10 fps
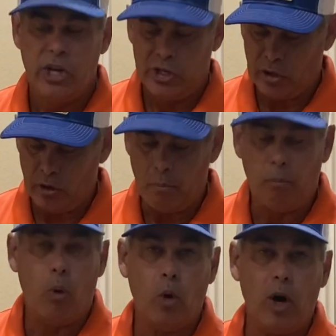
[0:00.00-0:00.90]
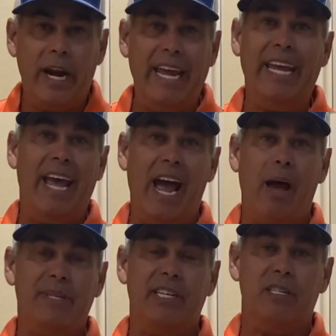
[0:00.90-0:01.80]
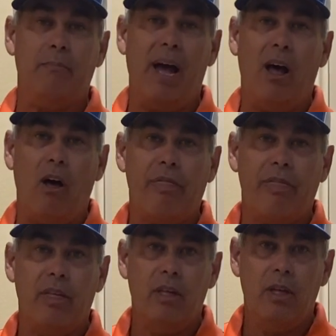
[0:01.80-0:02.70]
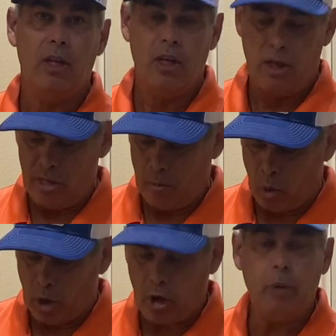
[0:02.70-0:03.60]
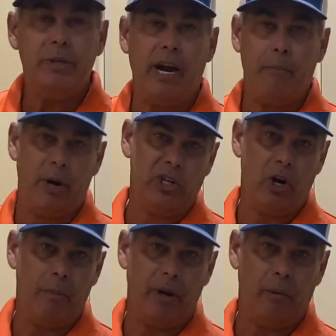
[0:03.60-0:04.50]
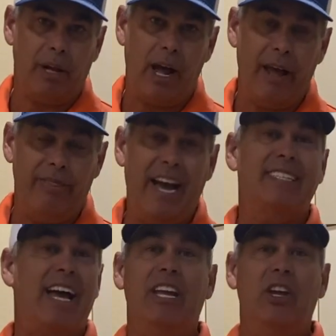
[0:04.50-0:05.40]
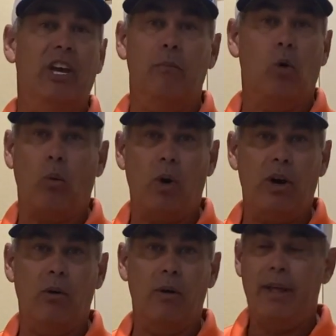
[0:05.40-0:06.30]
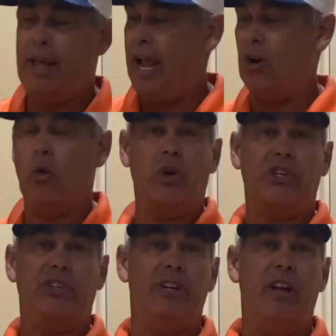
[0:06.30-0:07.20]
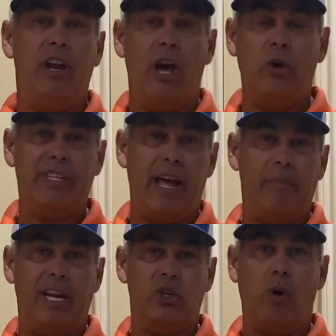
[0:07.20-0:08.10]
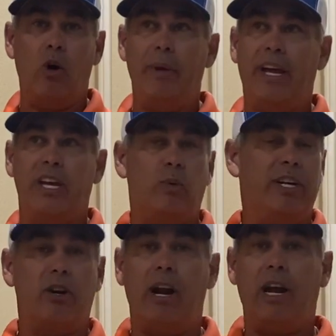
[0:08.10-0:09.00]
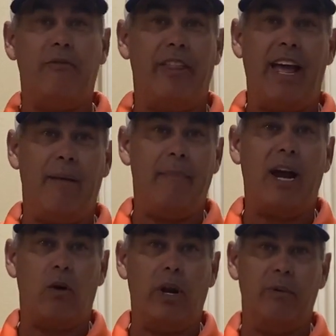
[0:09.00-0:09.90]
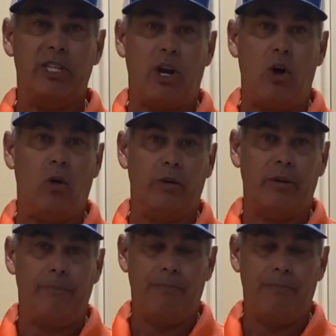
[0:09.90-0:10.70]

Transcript: So the more he gaps his mouth, the more curb chain pressure I'm going to apply. That's how you get more whoa. And the horse knows that means whoa because we trained him for that back when he was a colt.